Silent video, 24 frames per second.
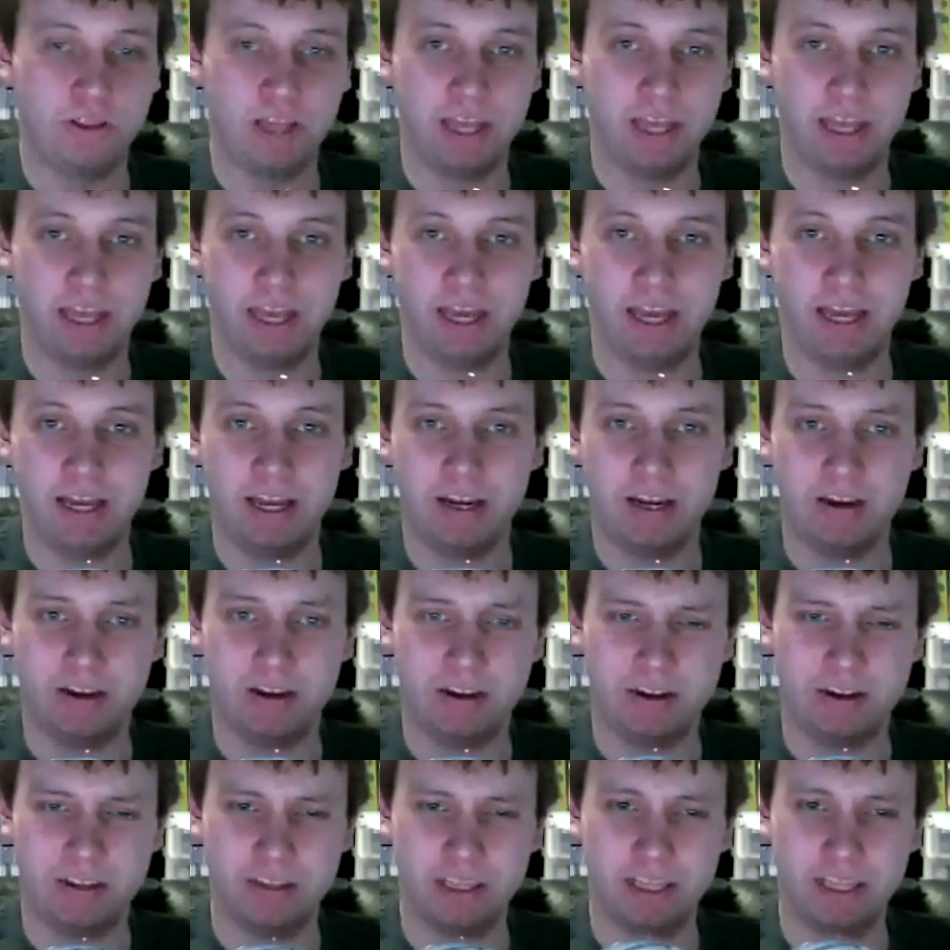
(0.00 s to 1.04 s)
And
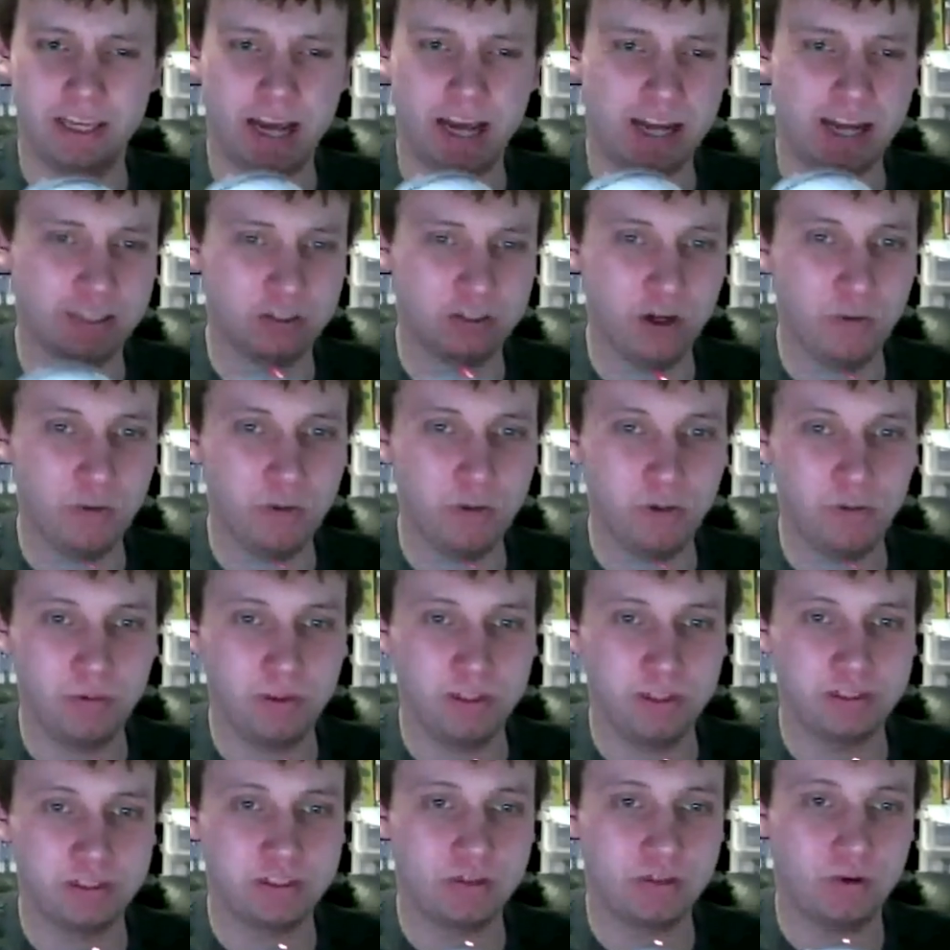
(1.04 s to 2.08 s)
in October, when
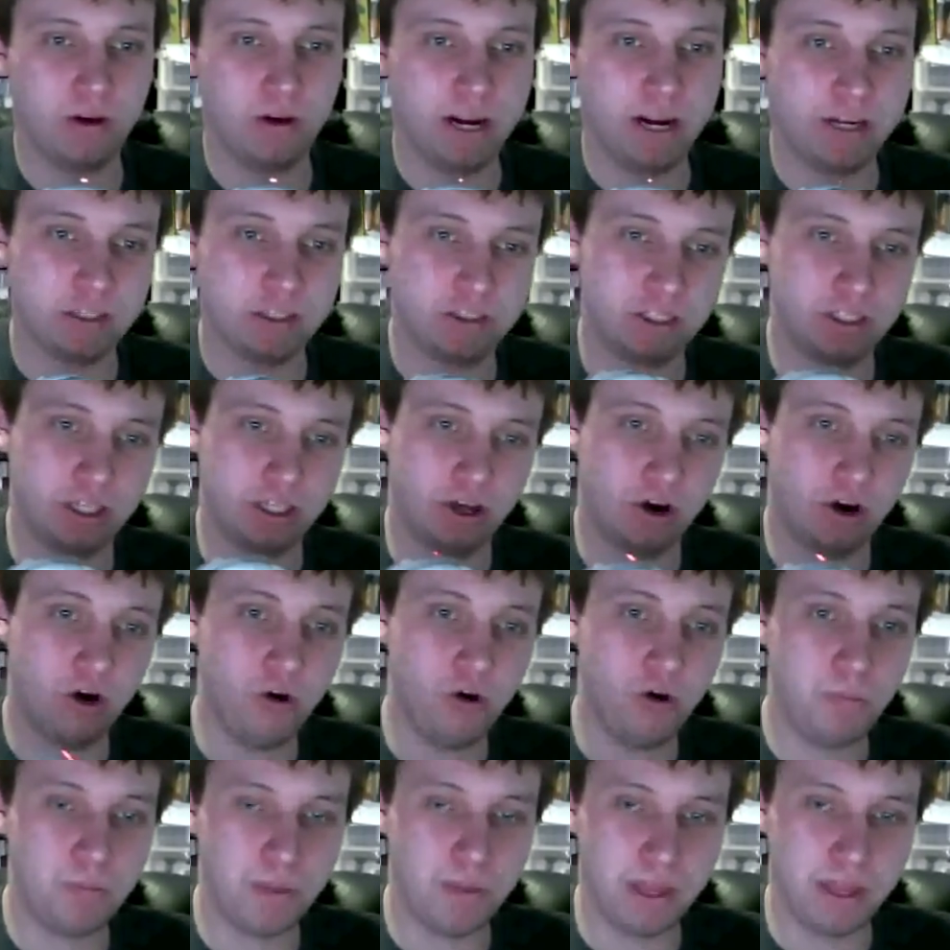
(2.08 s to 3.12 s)
the store actually
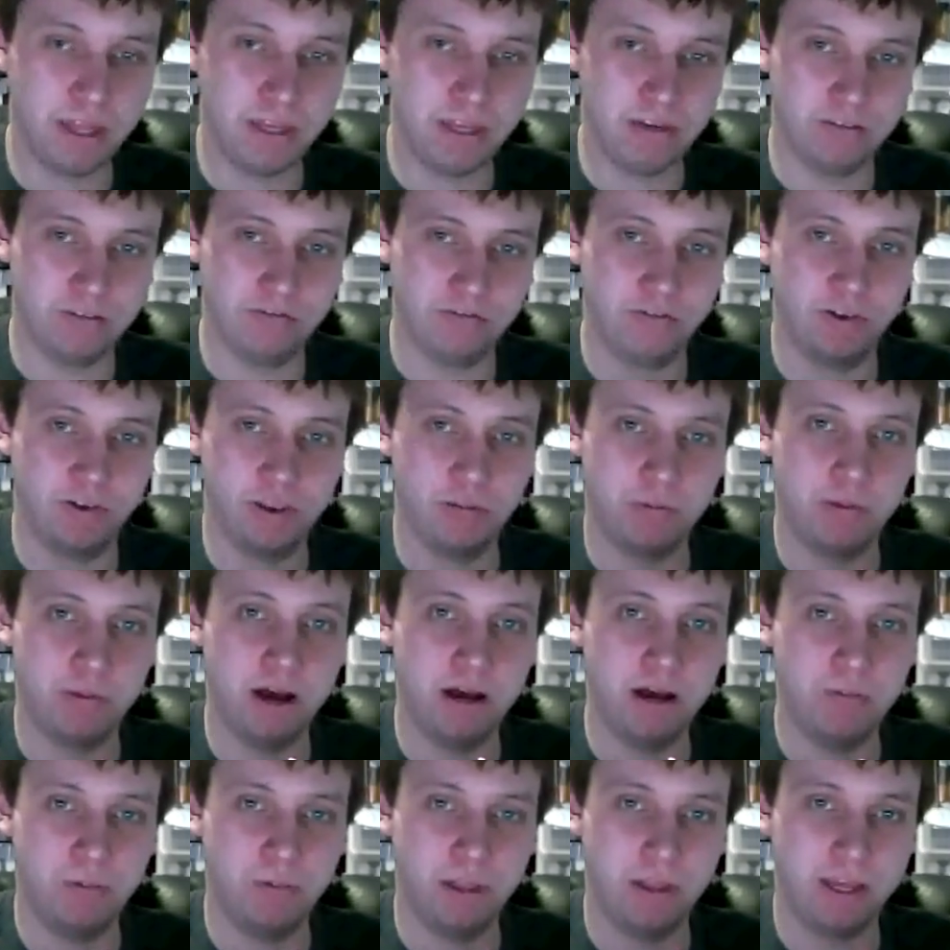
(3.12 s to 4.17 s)
opened for the
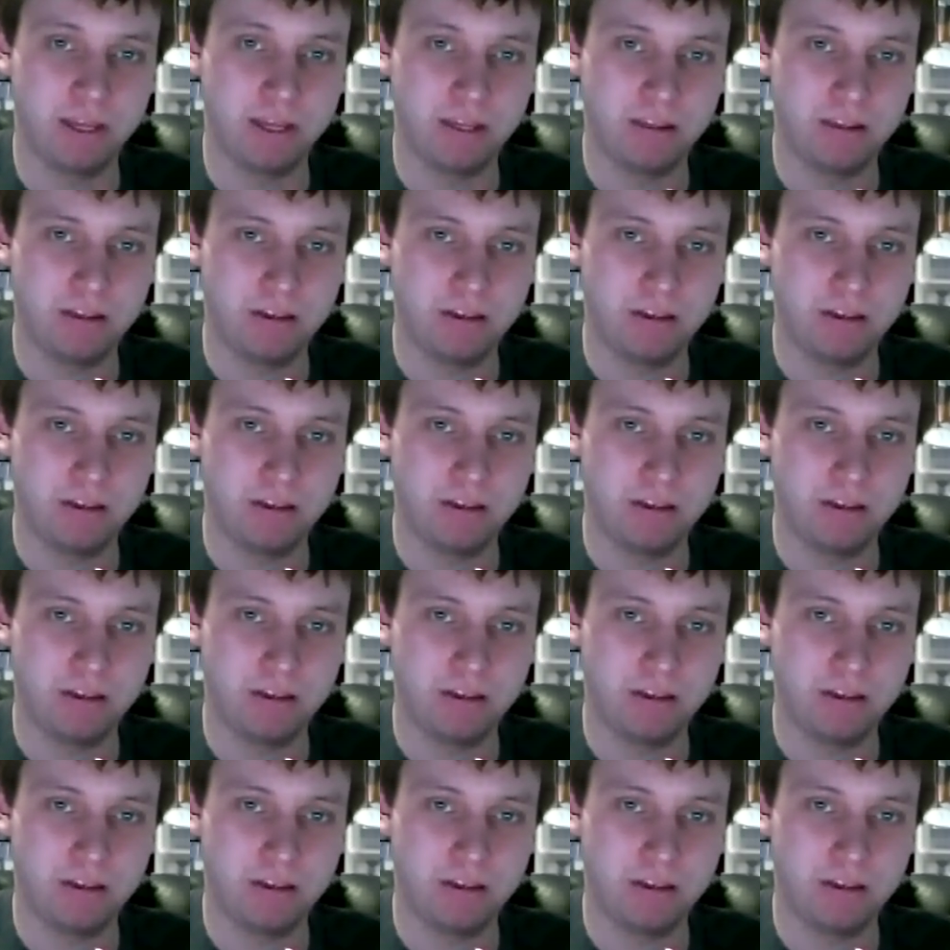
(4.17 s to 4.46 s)
public,